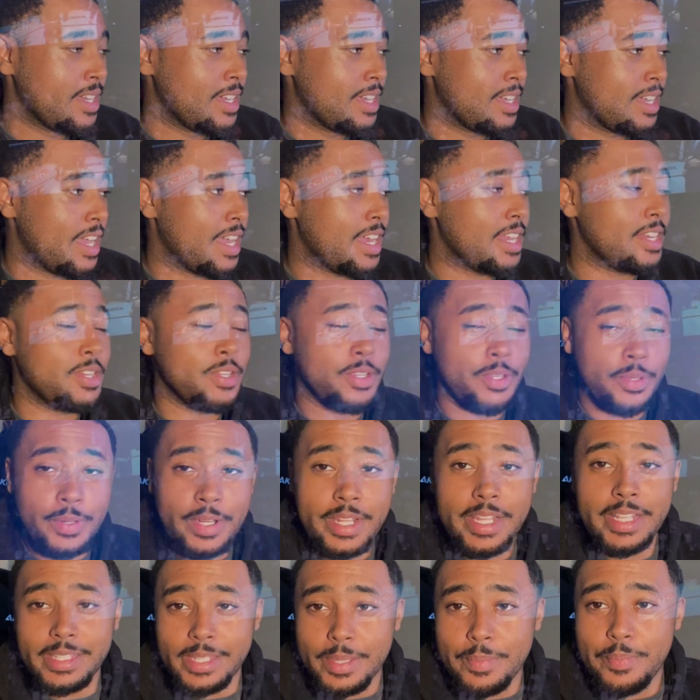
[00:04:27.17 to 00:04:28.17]
And you
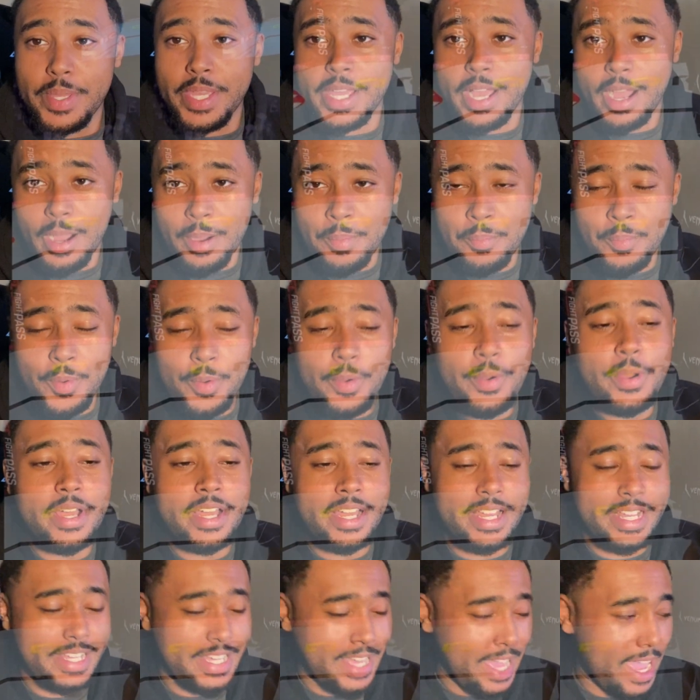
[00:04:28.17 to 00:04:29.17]
need to be humble.
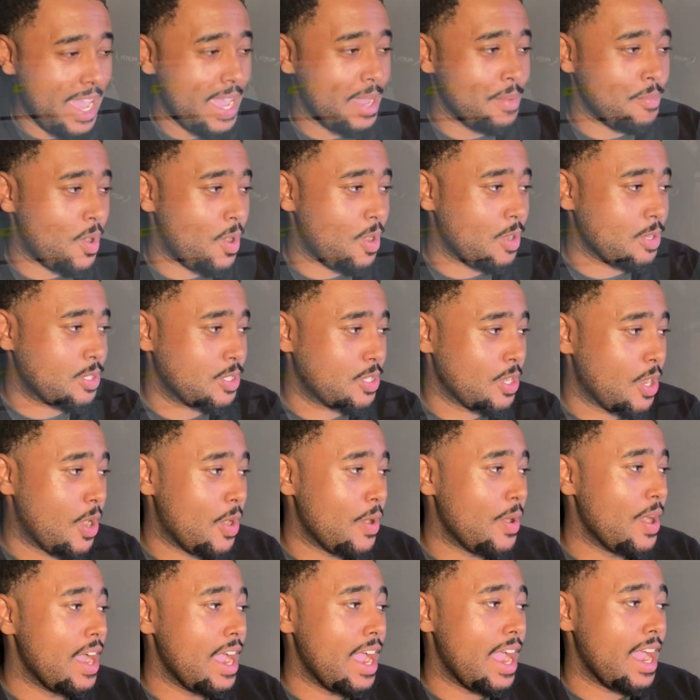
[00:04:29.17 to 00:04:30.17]
Came
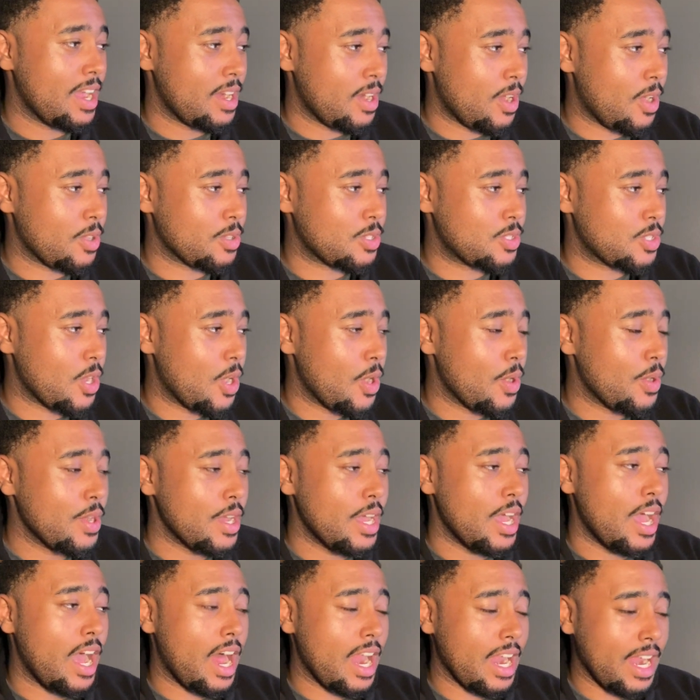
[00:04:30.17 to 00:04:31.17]
also, and also
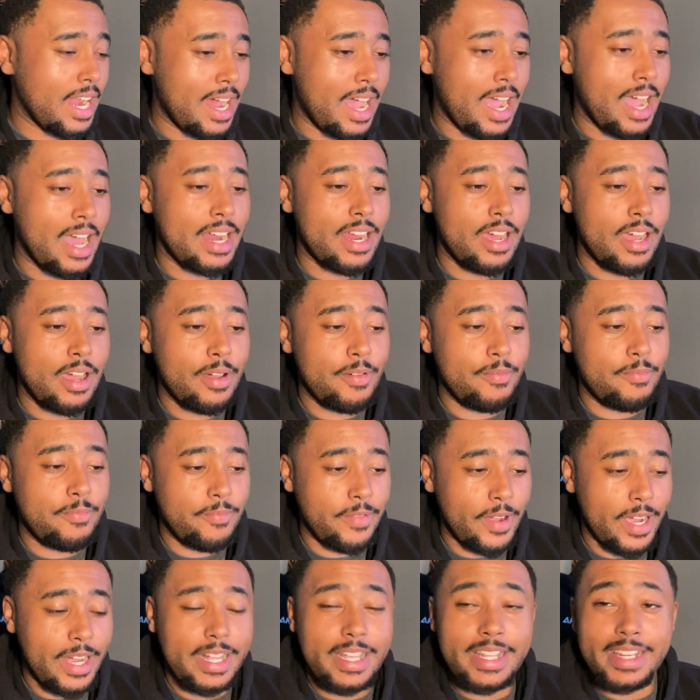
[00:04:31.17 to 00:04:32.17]
a lot of
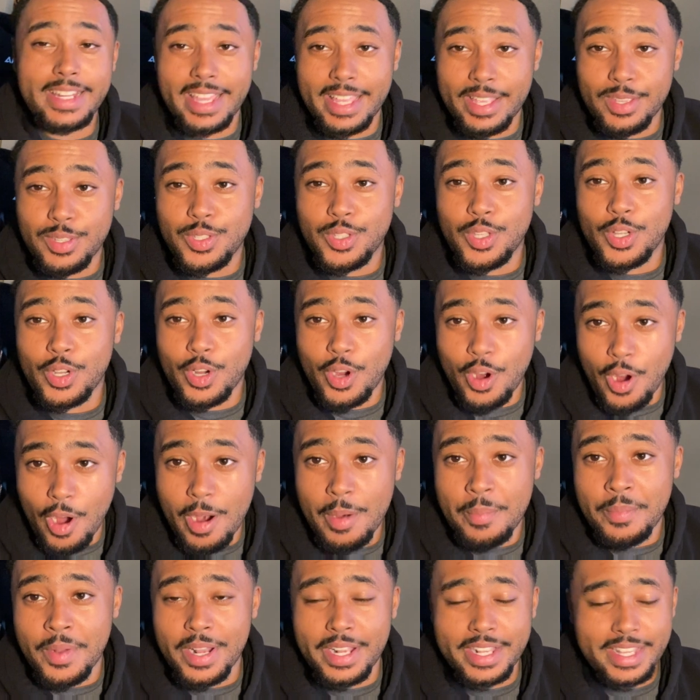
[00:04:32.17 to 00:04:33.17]
fucking instant
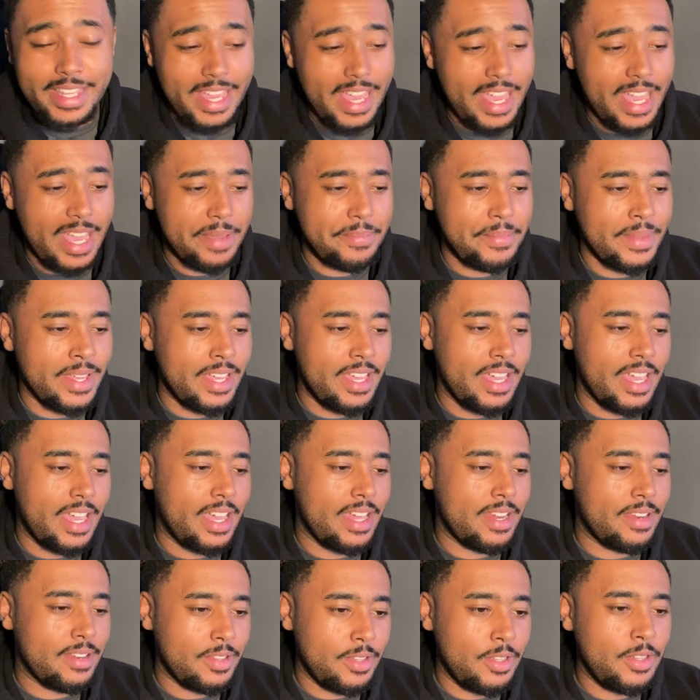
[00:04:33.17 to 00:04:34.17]
karma came.
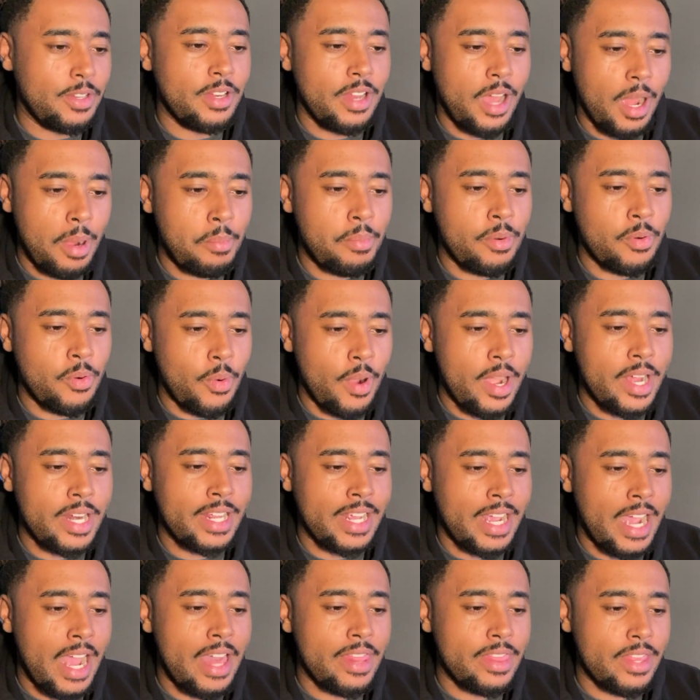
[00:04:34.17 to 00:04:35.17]
And number
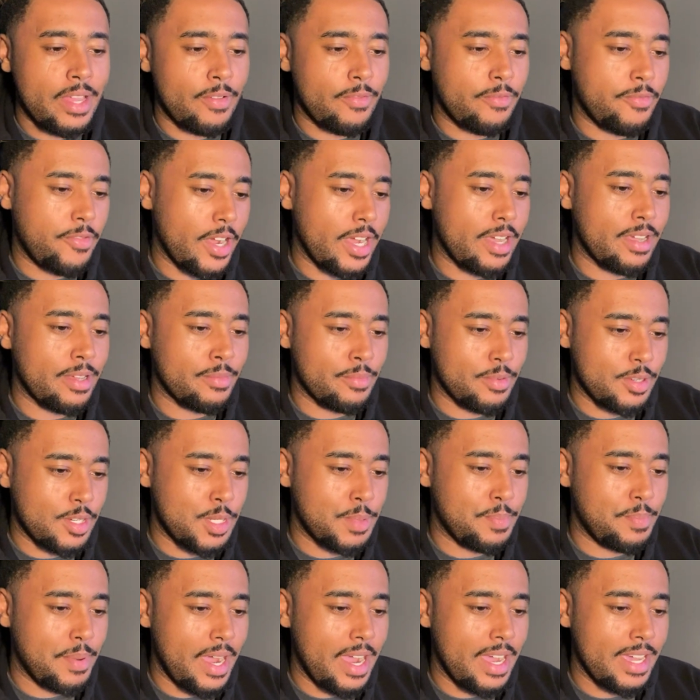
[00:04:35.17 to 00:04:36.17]
one guy that fucking
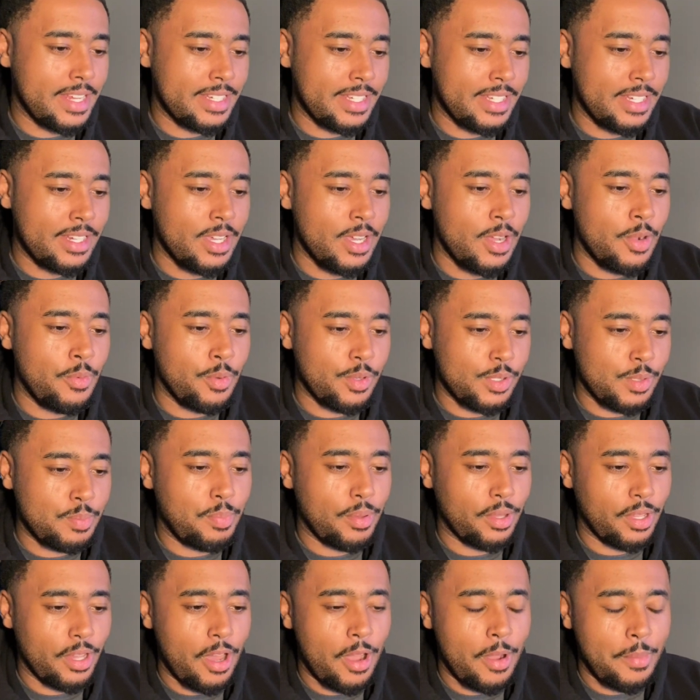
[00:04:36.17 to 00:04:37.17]
responded was
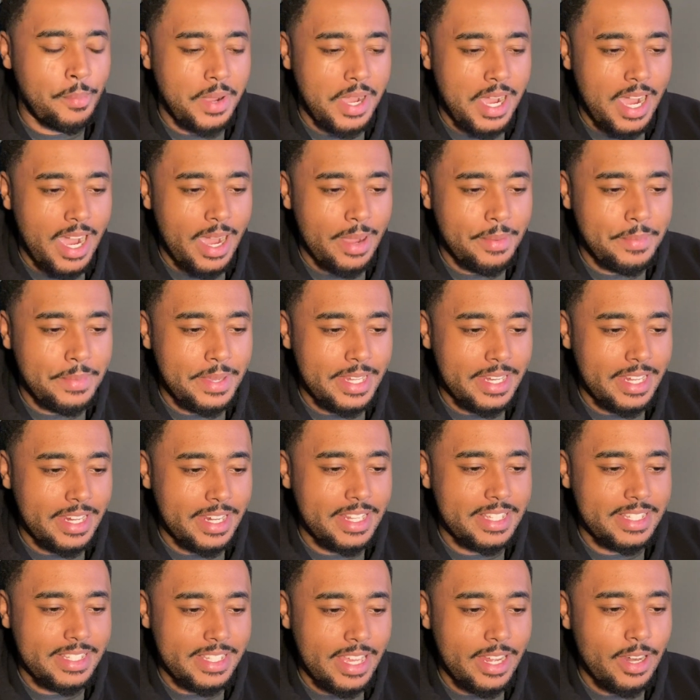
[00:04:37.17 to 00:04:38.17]
Bilal Muhammad,
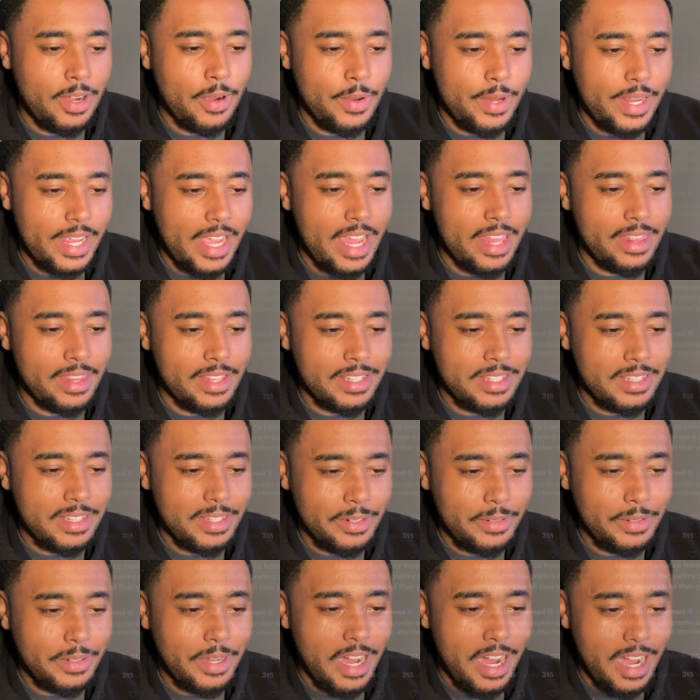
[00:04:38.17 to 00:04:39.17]
and he said, okay, this
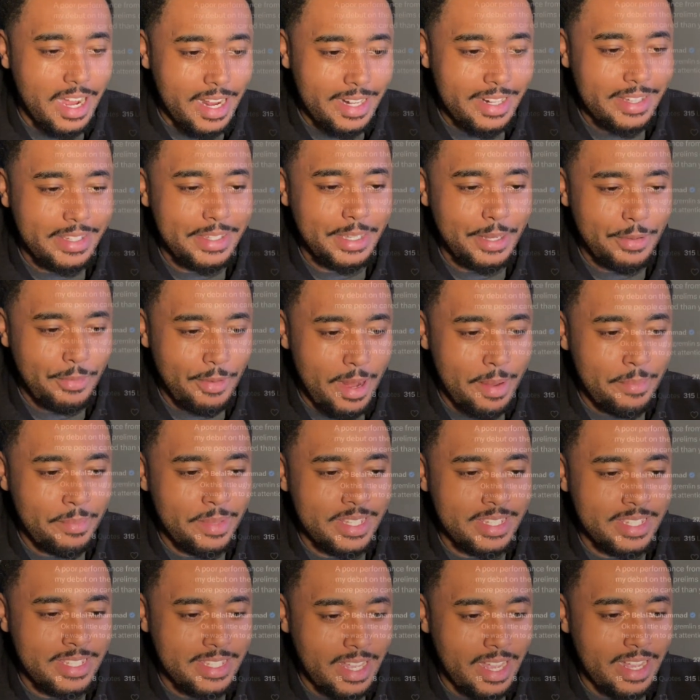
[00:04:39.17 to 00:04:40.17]
little ugly
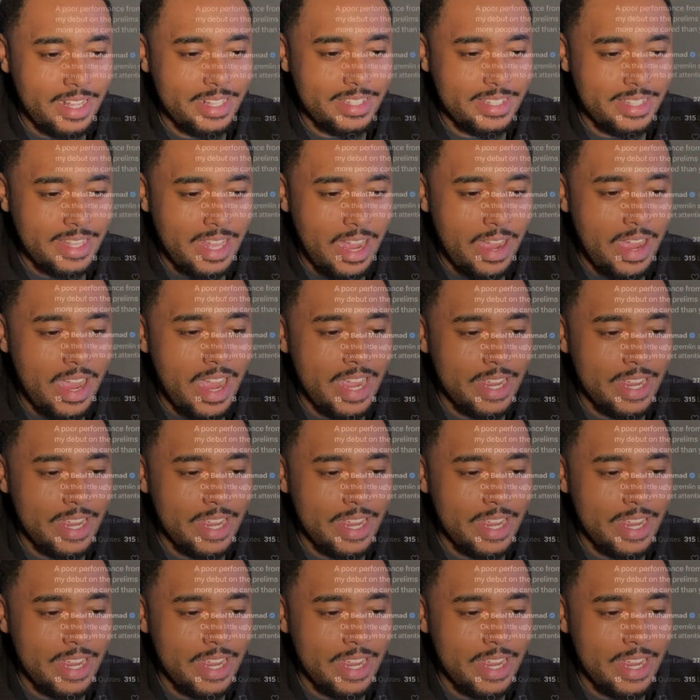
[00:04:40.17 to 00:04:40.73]
gremlin sucks now.